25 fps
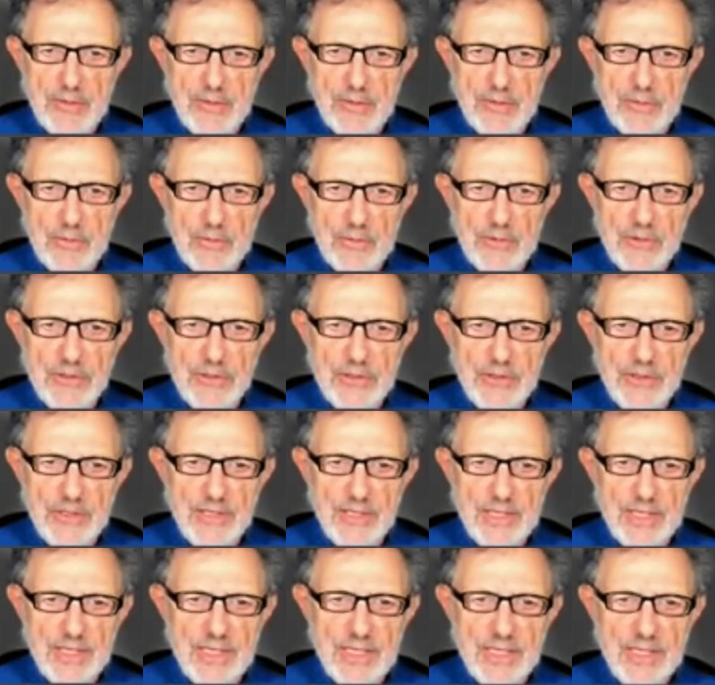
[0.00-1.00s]
ordered
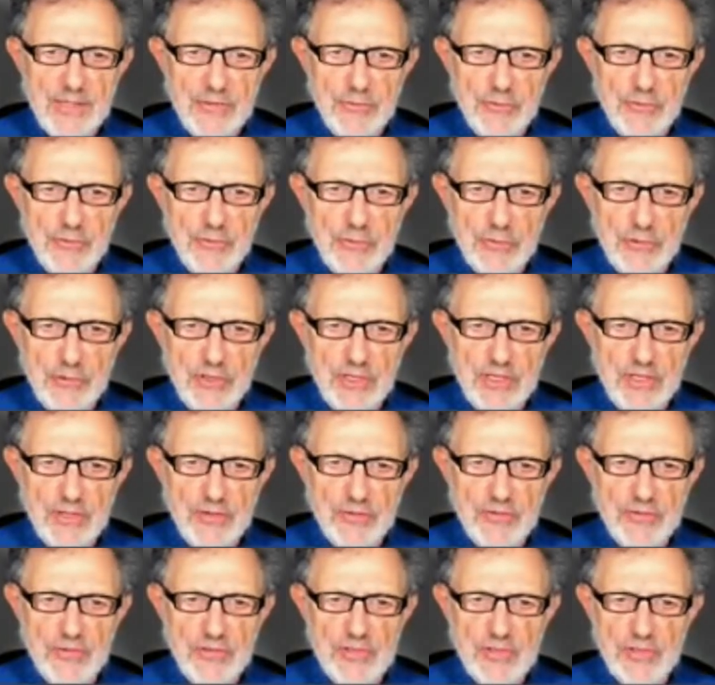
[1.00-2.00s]
in
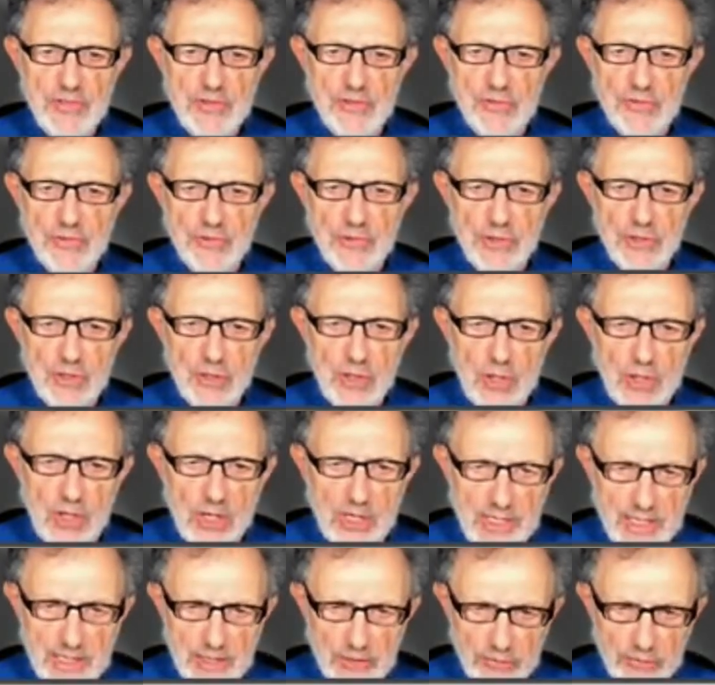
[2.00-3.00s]
shortest to
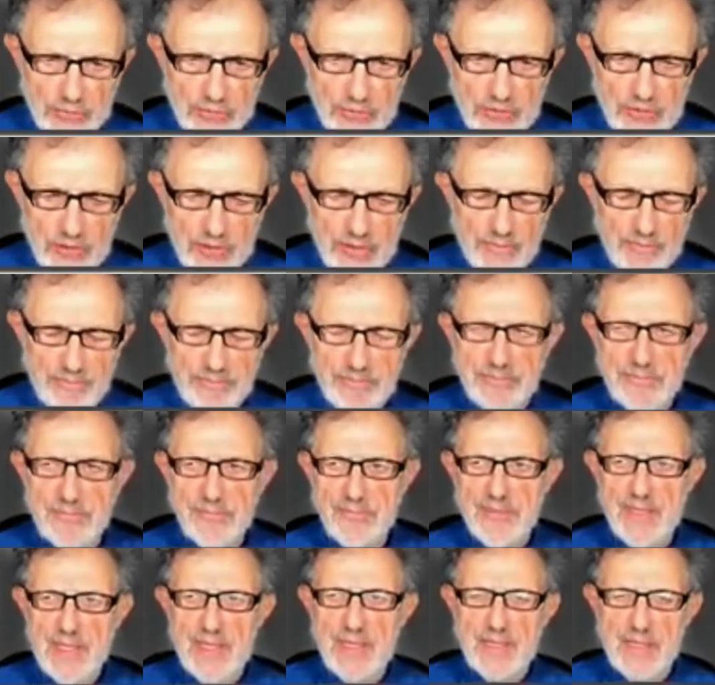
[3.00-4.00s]
longest.
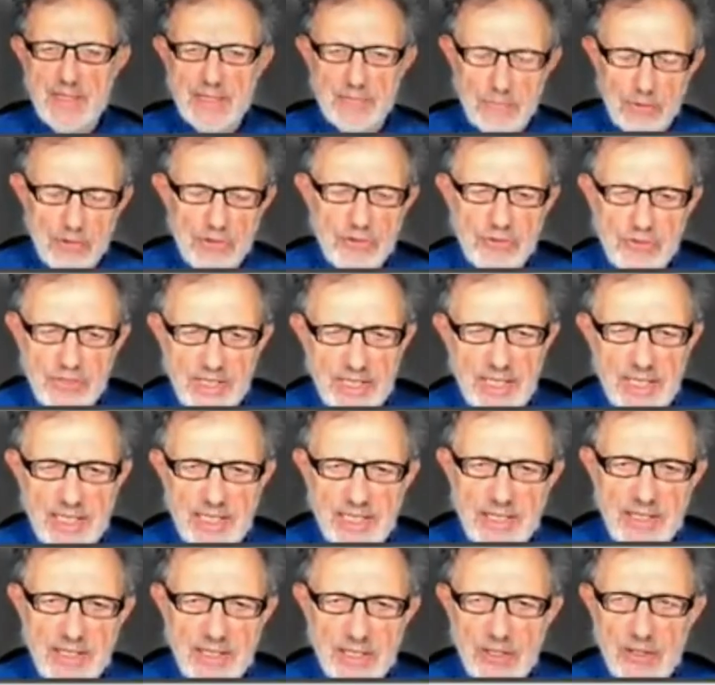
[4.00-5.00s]
And we'll see
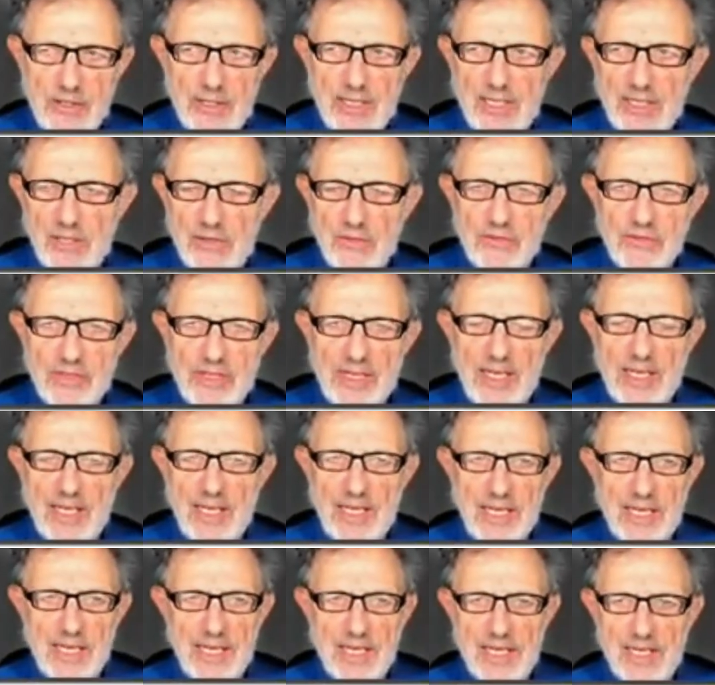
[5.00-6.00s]
there is
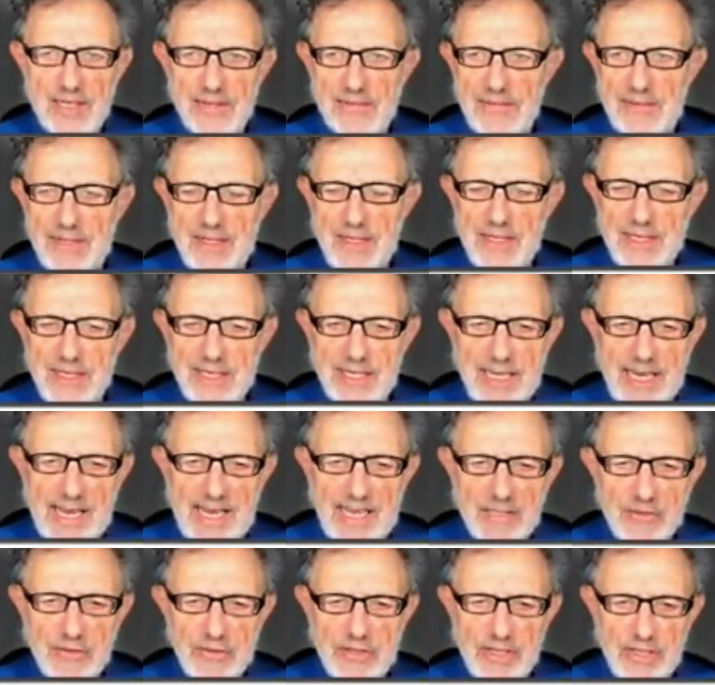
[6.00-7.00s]
a
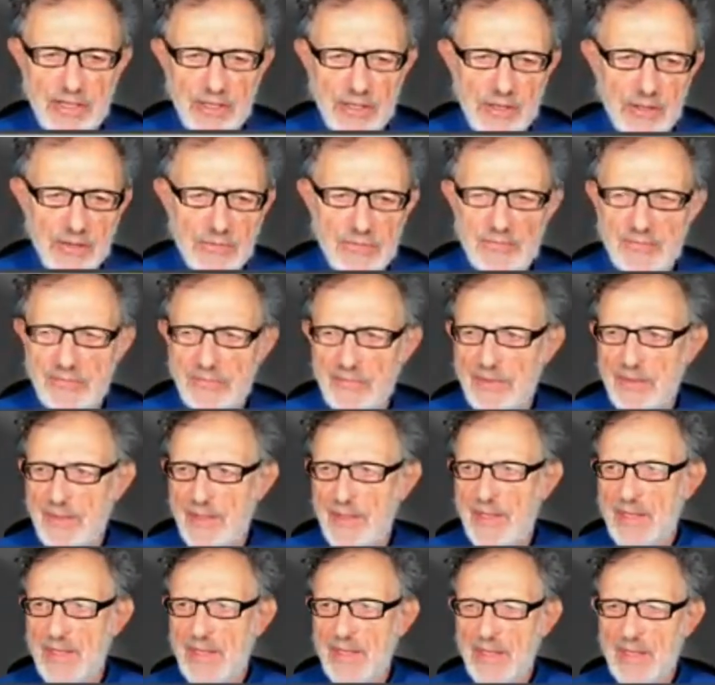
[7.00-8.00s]
catch here
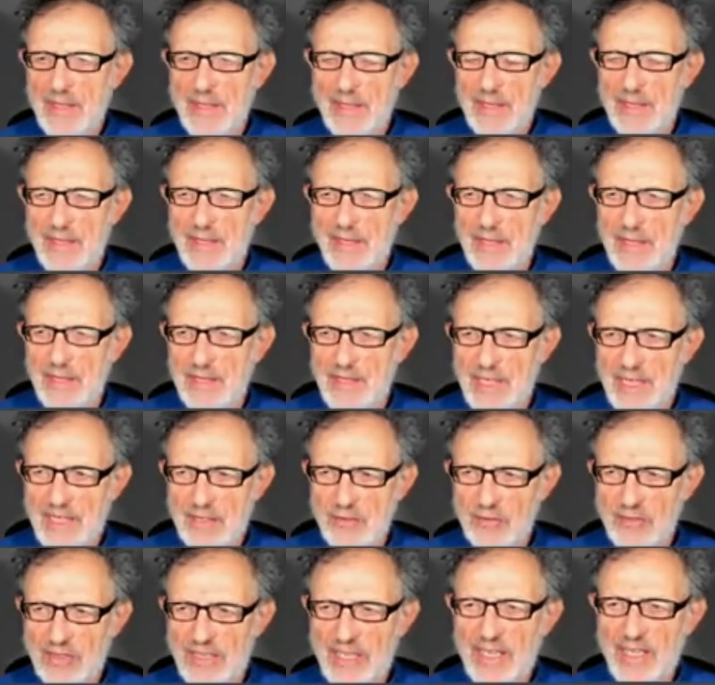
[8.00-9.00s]

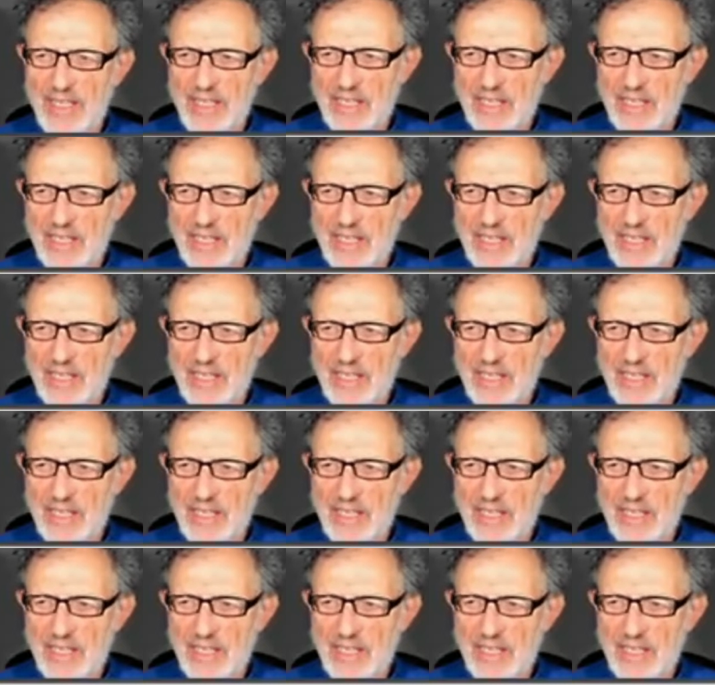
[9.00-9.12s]
that's not